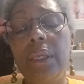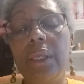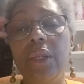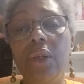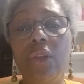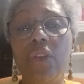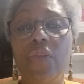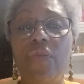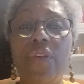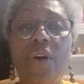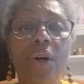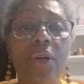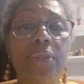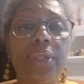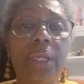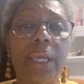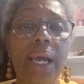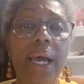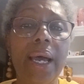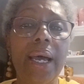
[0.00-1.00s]
you know, the
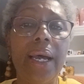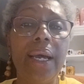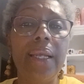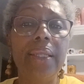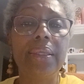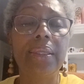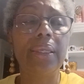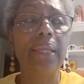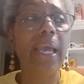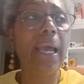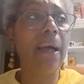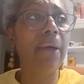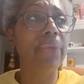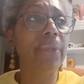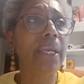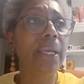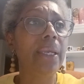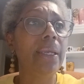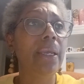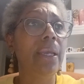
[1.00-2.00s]
false gods and how
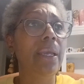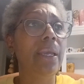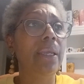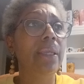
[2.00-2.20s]
they,